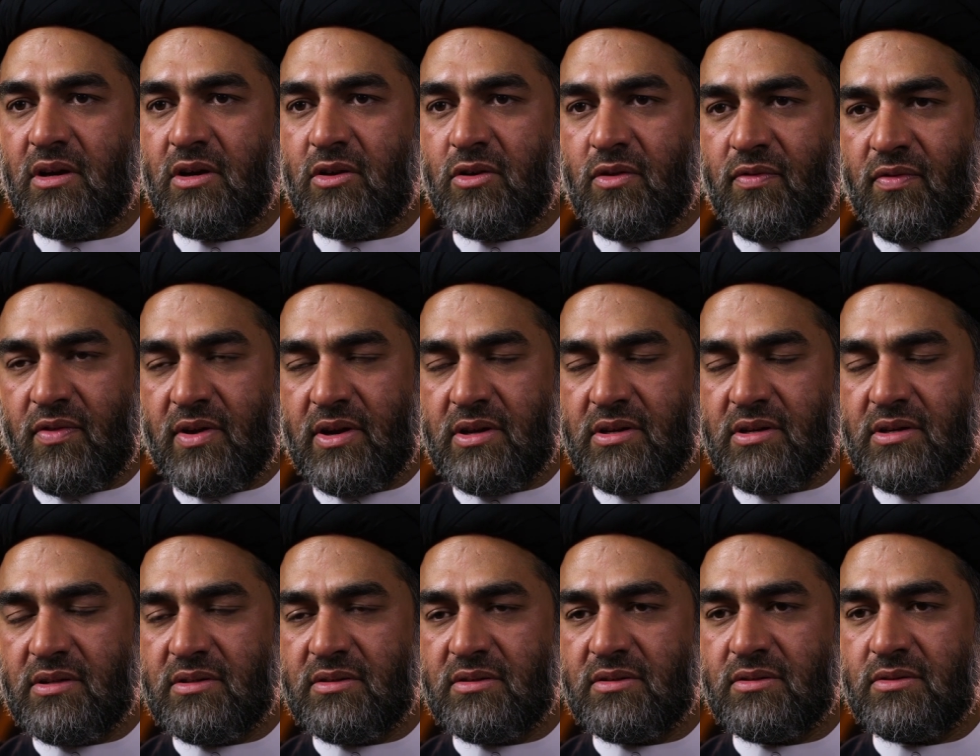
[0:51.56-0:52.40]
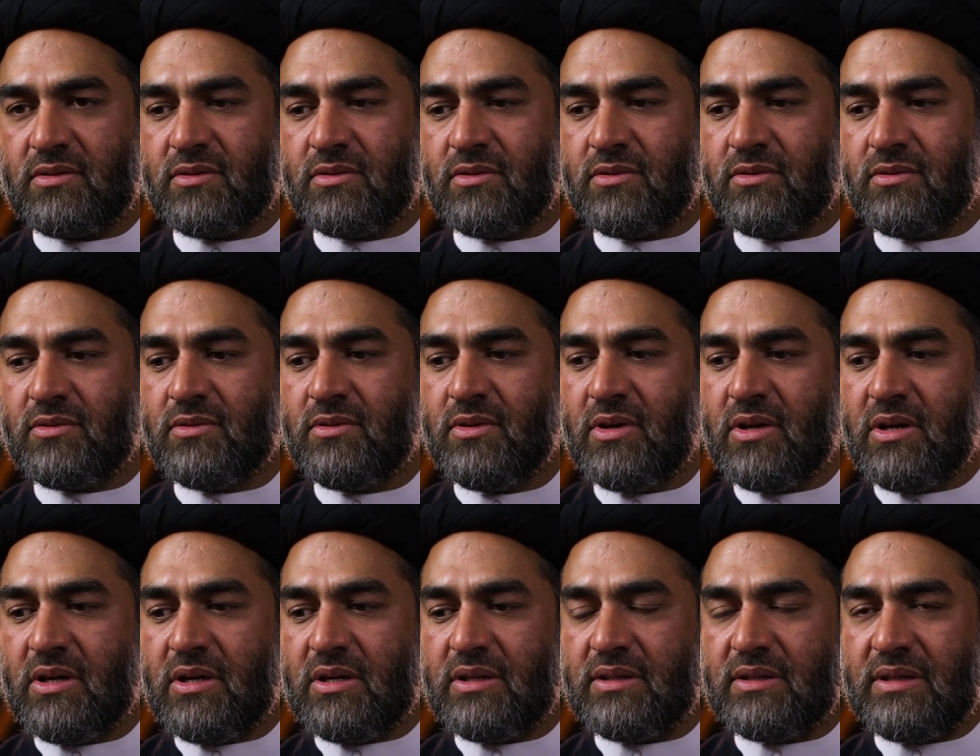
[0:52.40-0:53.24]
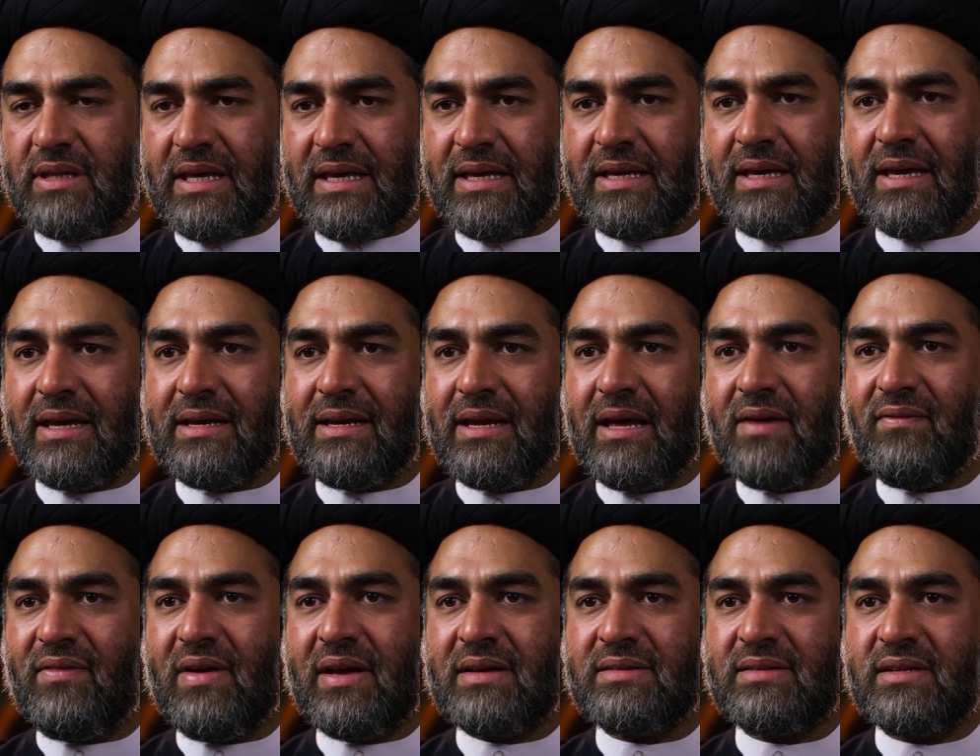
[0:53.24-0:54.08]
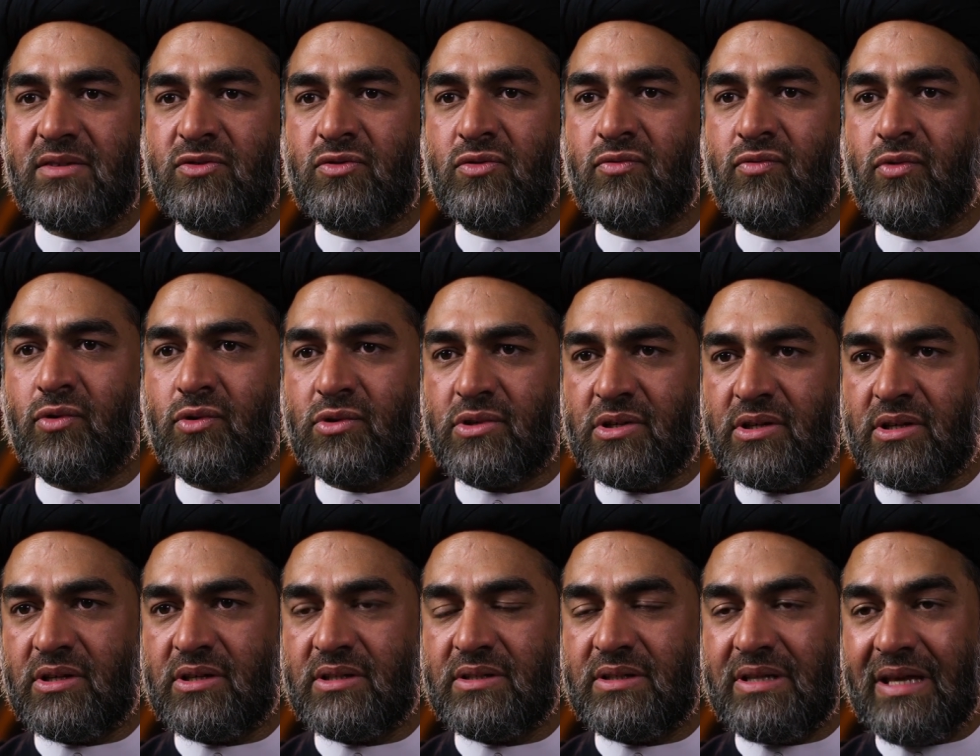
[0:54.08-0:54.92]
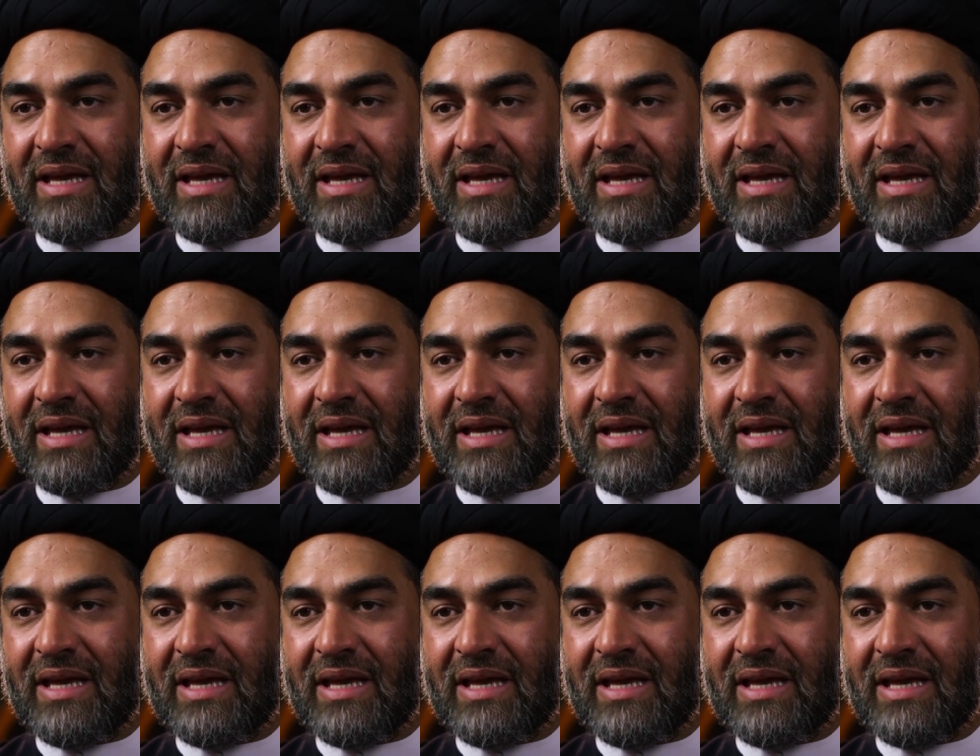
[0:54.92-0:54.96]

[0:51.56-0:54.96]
Euphrates, so they can have access to water.